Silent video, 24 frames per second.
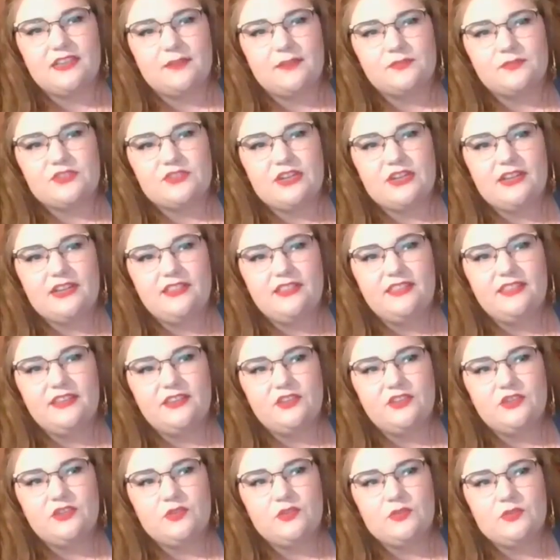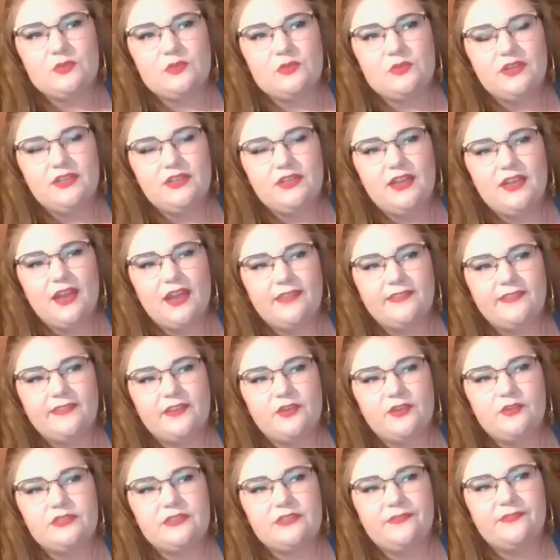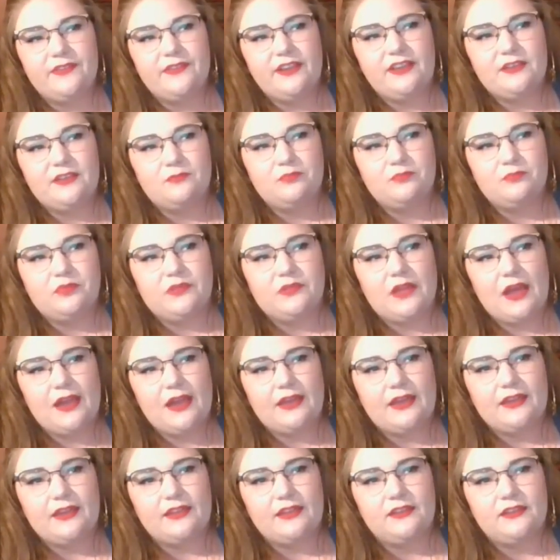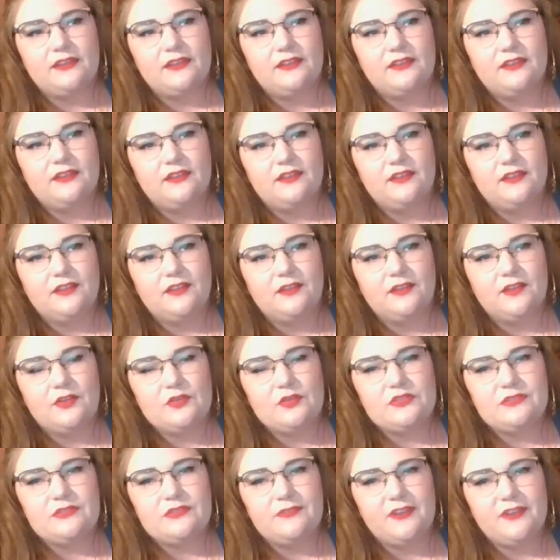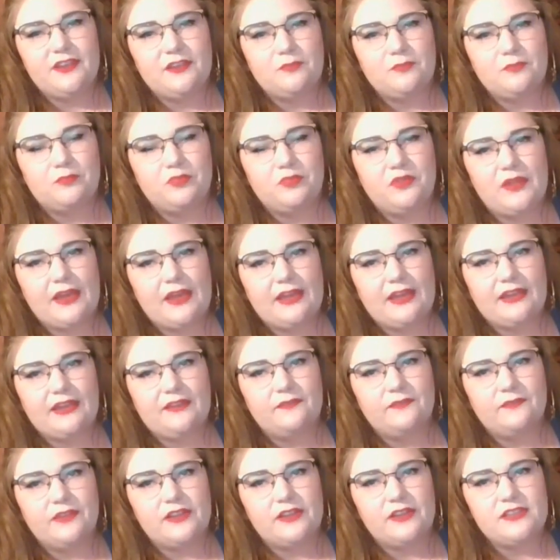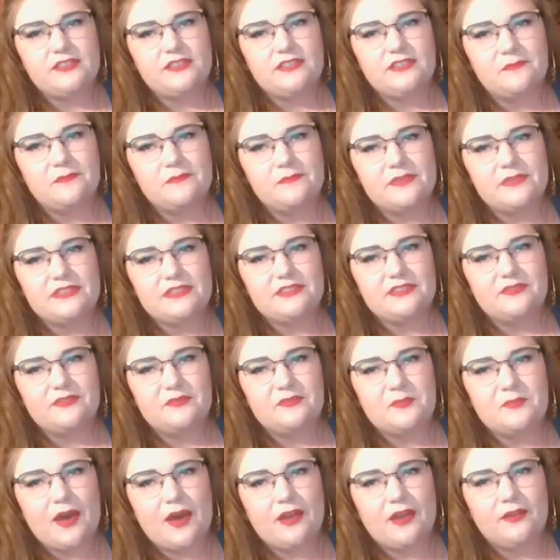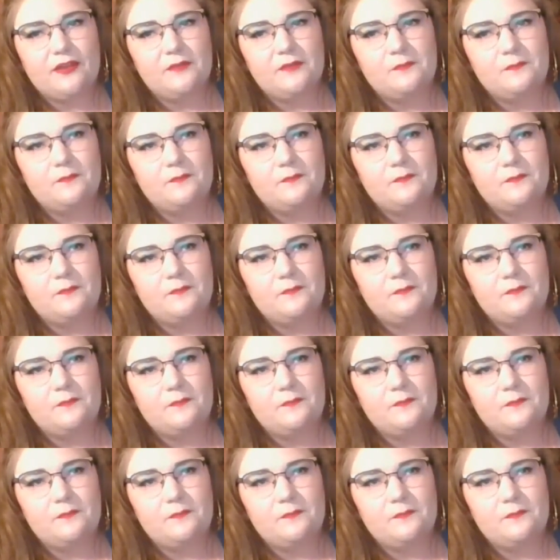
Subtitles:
trying to think who's a very compliant, very submissive bottom.